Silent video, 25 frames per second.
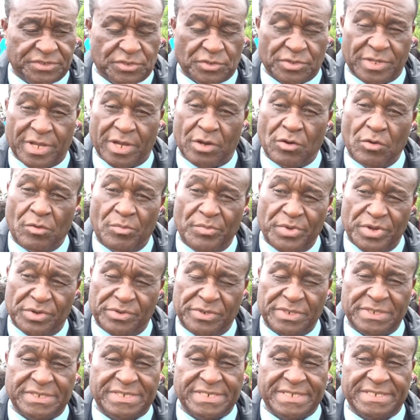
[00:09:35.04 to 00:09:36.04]
to the
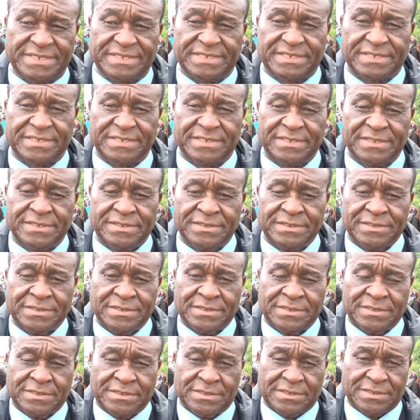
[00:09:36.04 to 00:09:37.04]
communities,
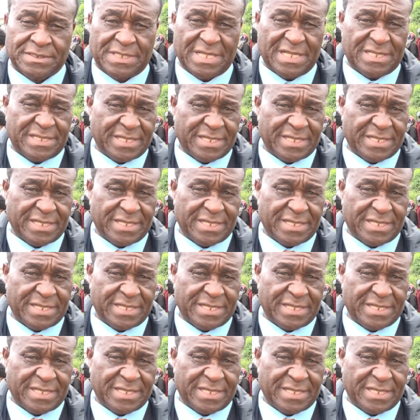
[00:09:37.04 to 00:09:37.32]
the